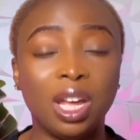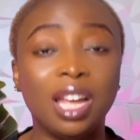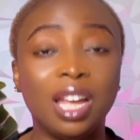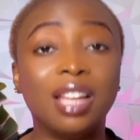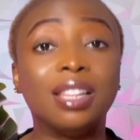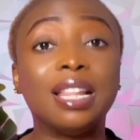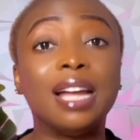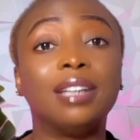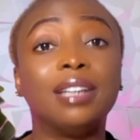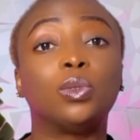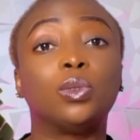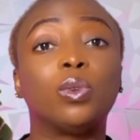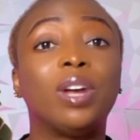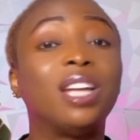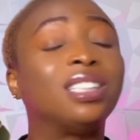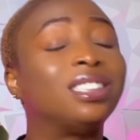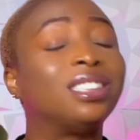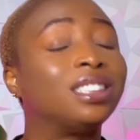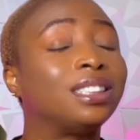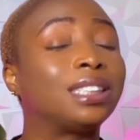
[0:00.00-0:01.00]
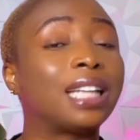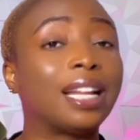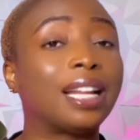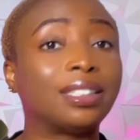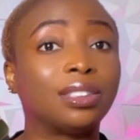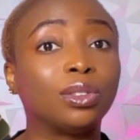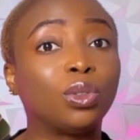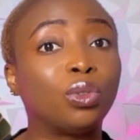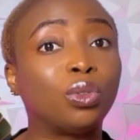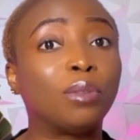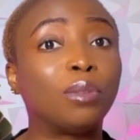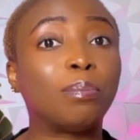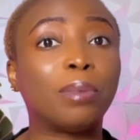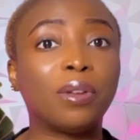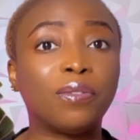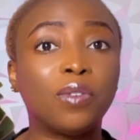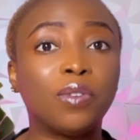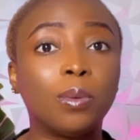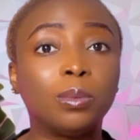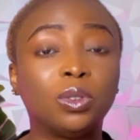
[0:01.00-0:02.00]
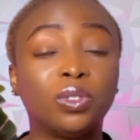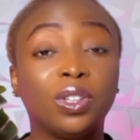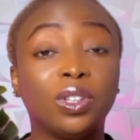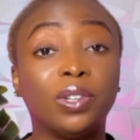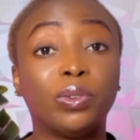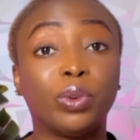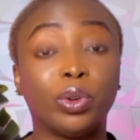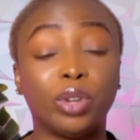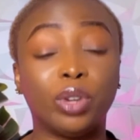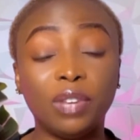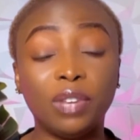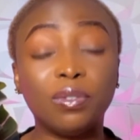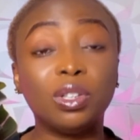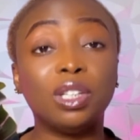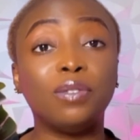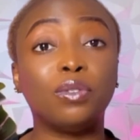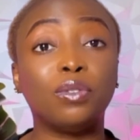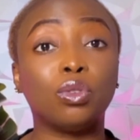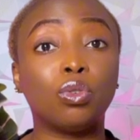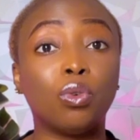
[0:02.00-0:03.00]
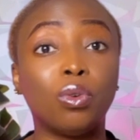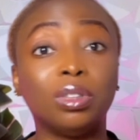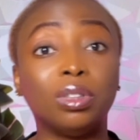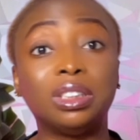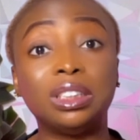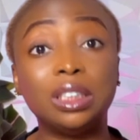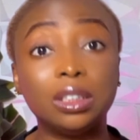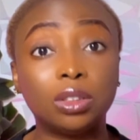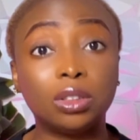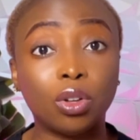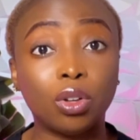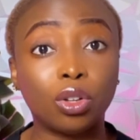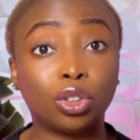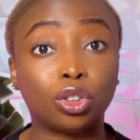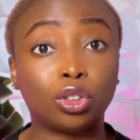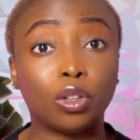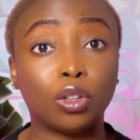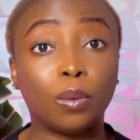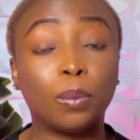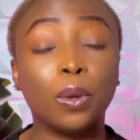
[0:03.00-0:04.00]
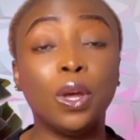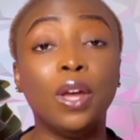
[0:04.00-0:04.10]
That is why this category performs very well. Even if you go on TikTok Shop